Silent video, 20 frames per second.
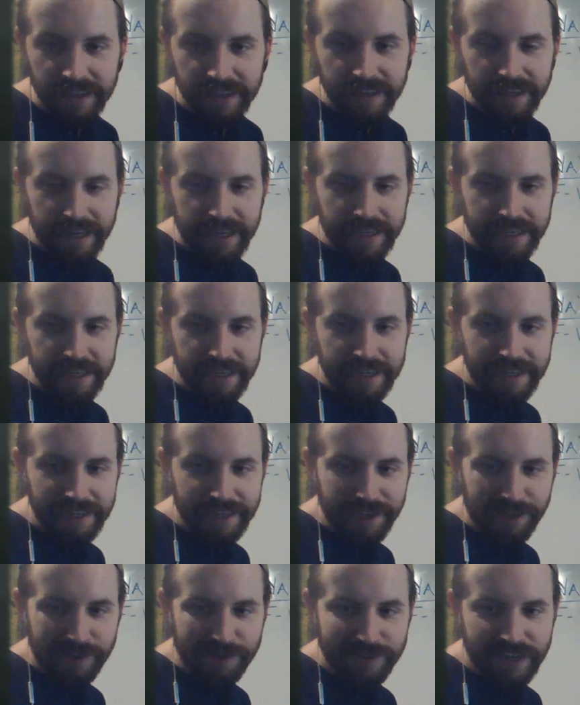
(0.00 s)

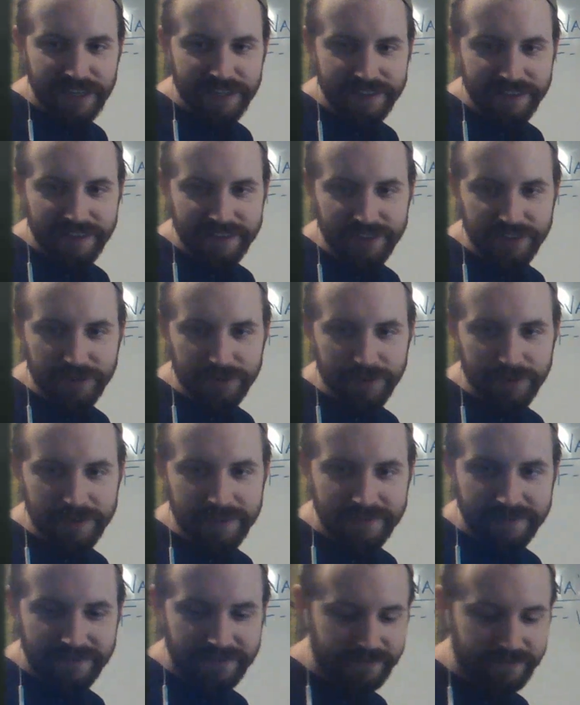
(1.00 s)
Hey, all right, that's a good one.
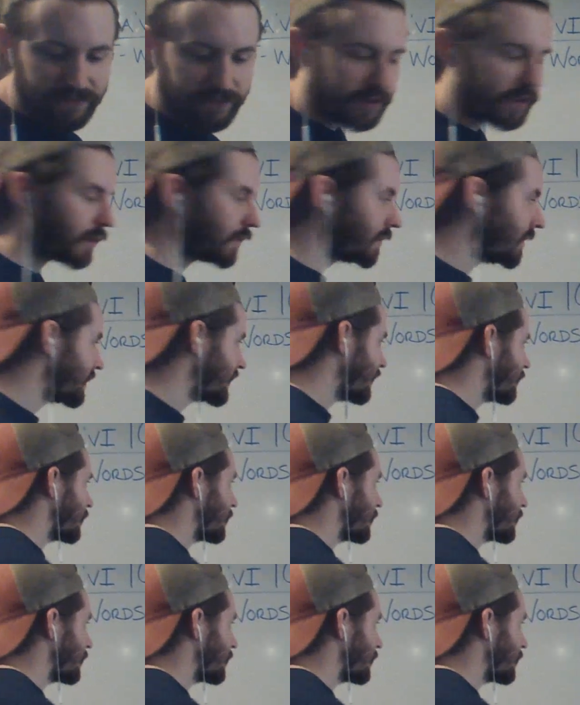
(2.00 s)
I'm gonna write that one